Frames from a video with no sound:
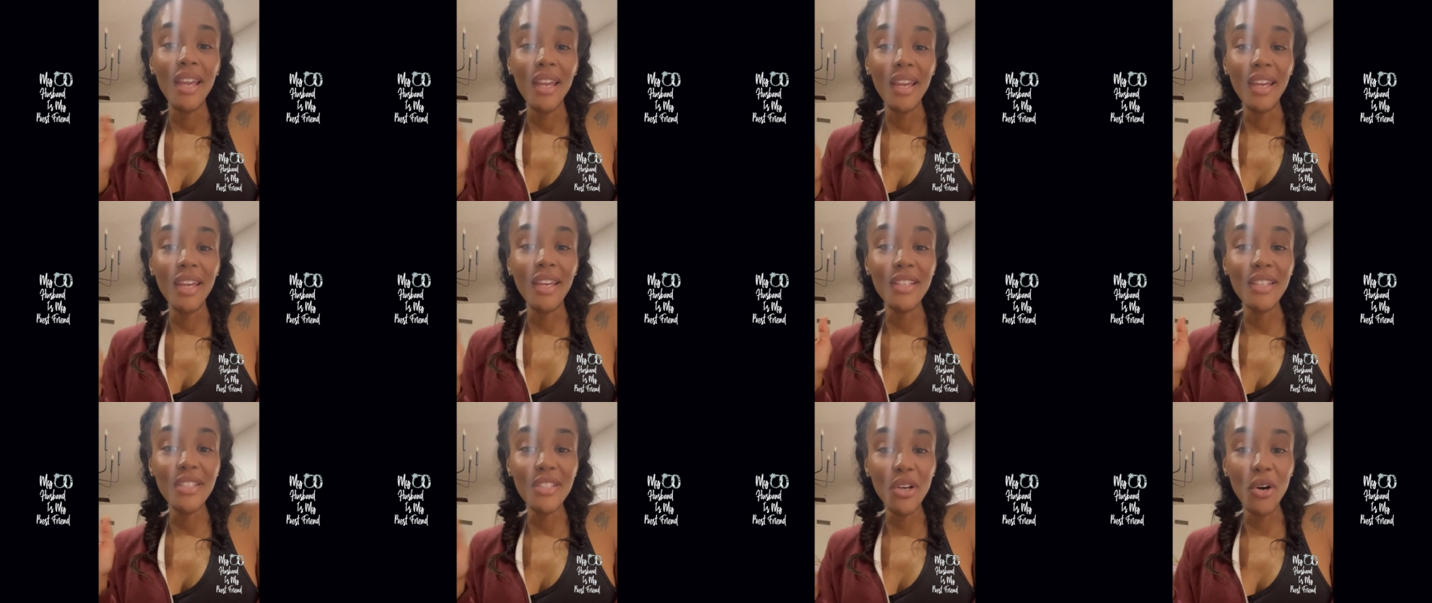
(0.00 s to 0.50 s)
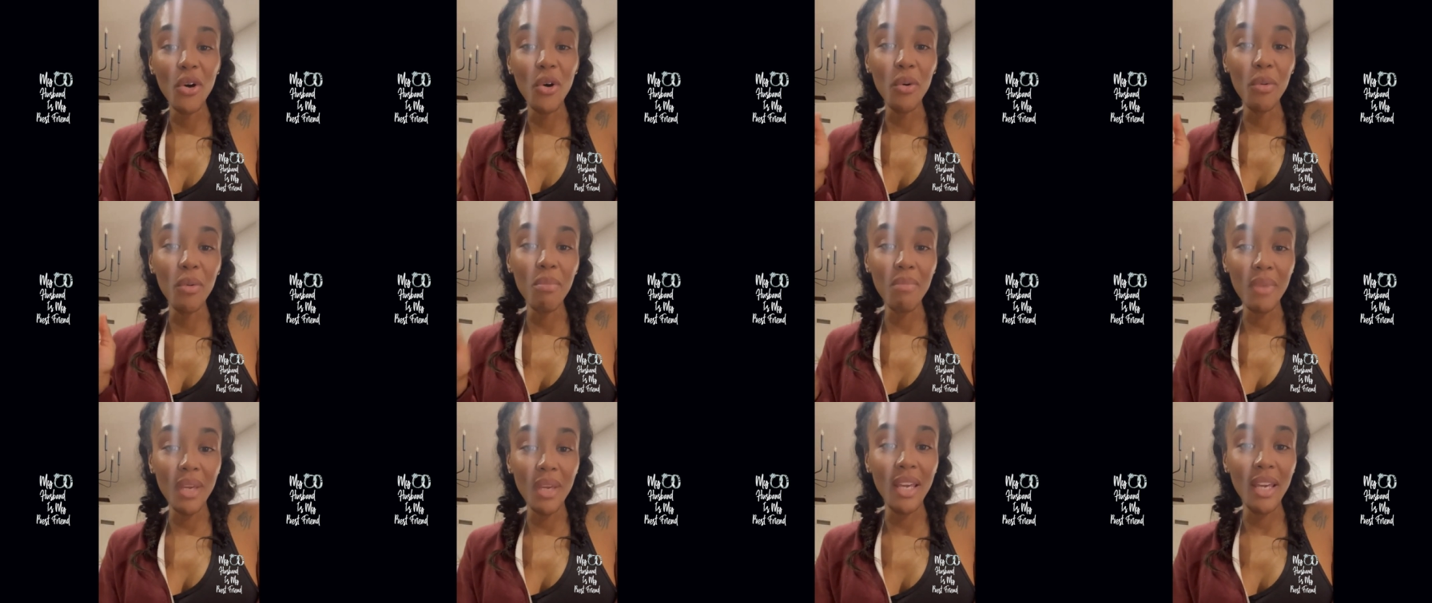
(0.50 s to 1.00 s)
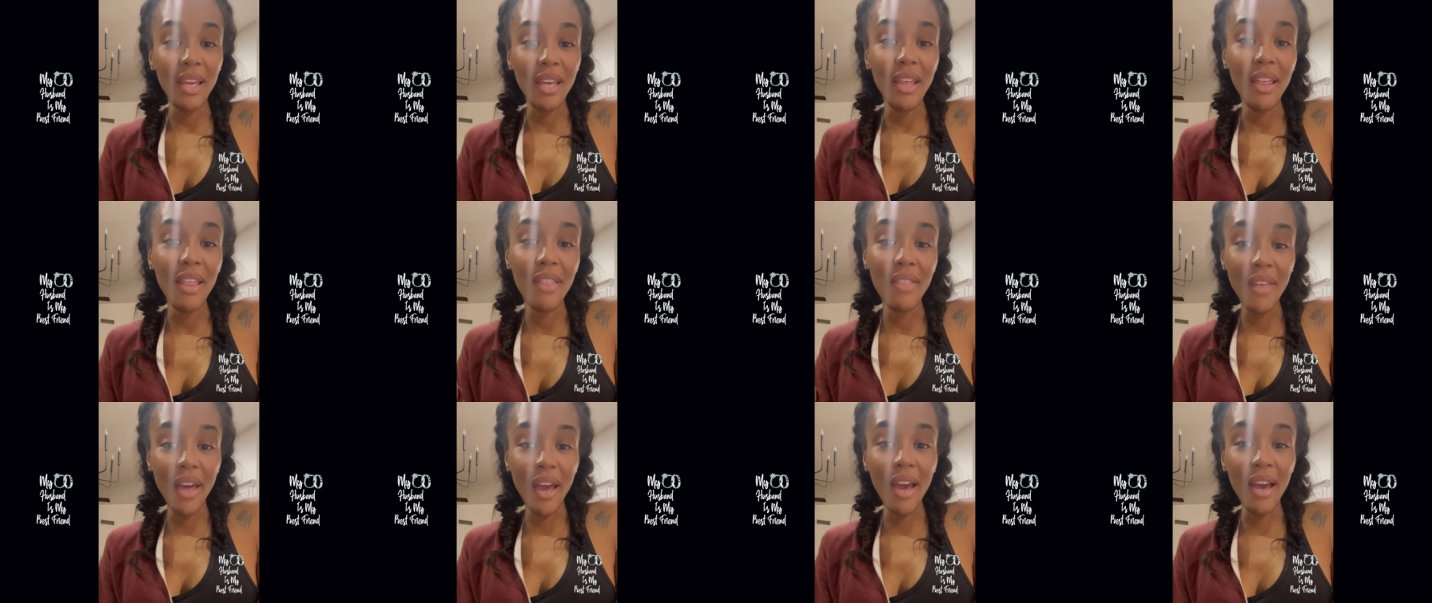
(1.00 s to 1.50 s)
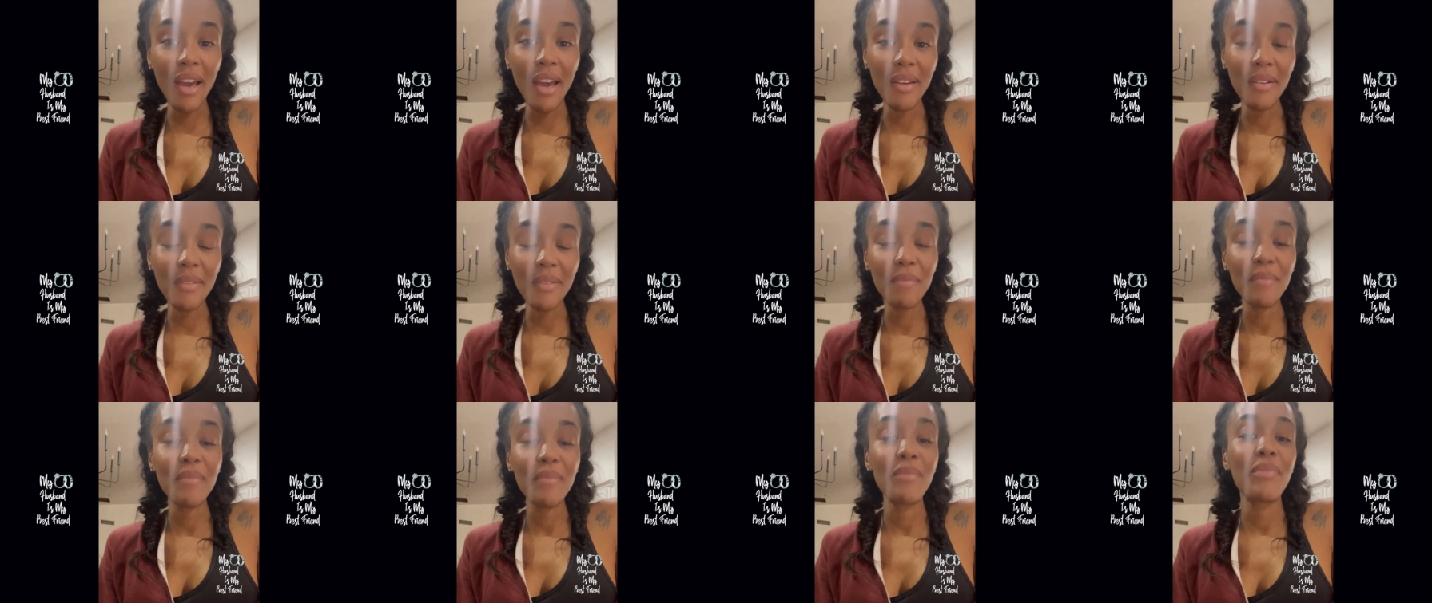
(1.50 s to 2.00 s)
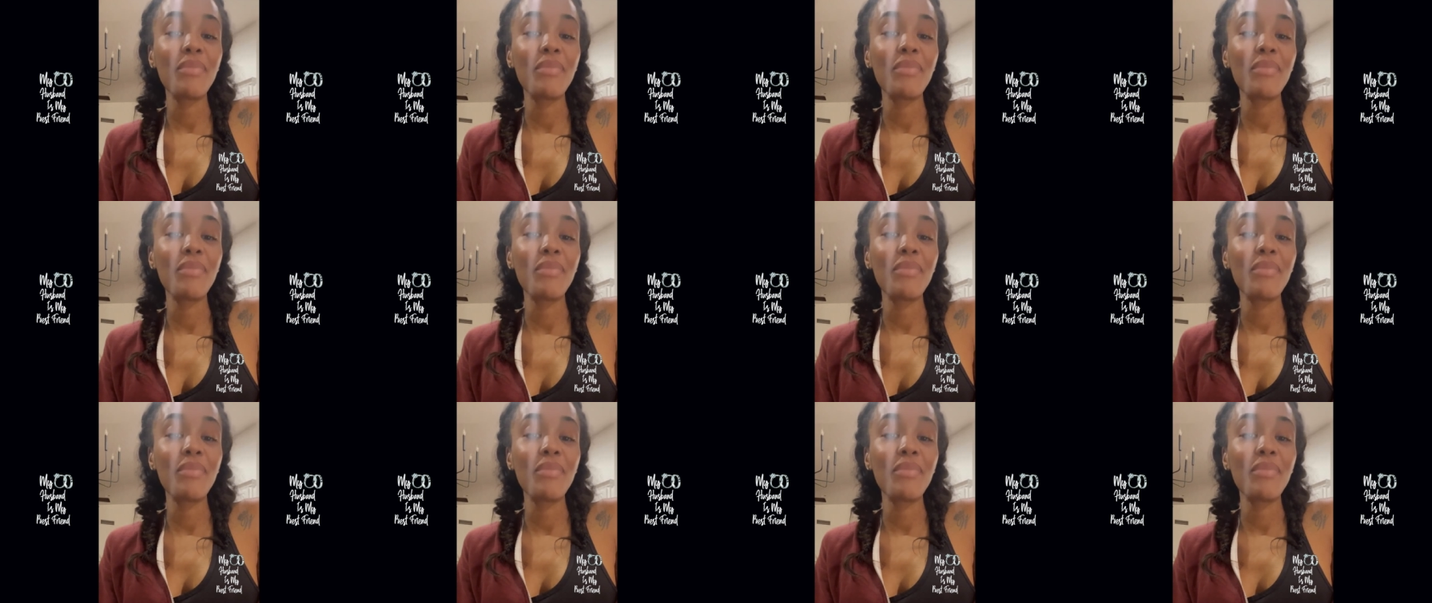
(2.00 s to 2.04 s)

He told me that